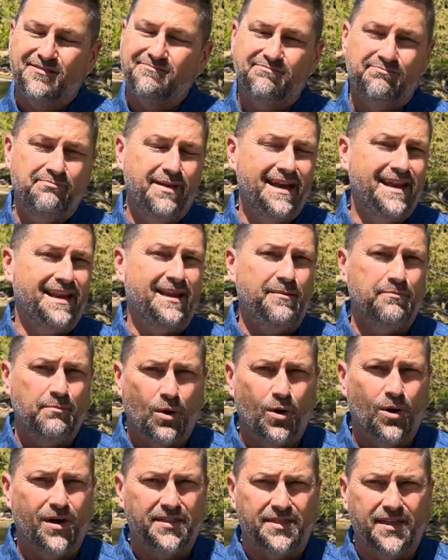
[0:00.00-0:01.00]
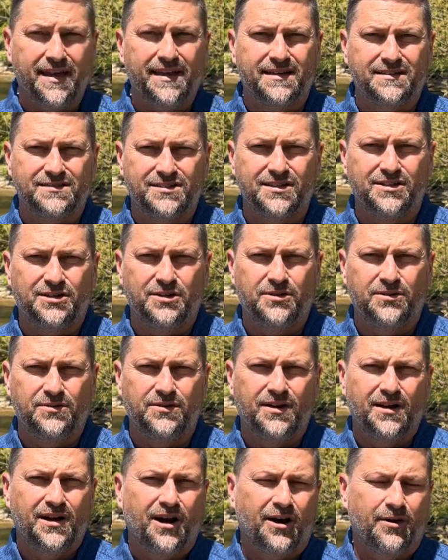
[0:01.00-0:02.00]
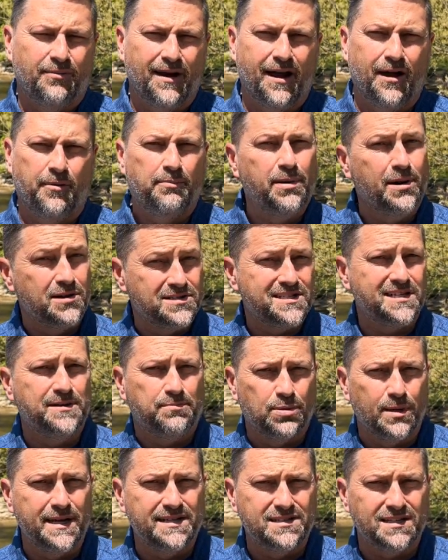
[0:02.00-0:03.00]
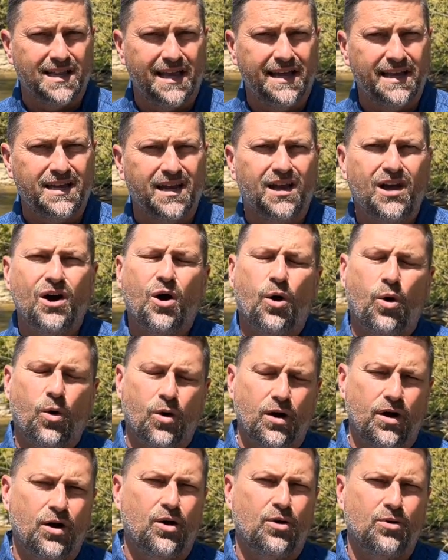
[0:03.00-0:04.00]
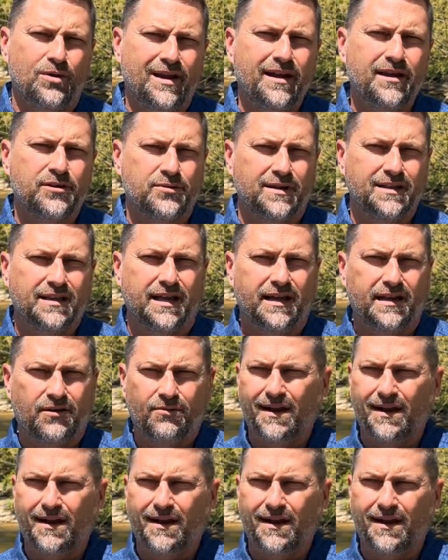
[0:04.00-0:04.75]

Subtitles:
many more things to do around Percy Priest Lake or Old Hickory Lake.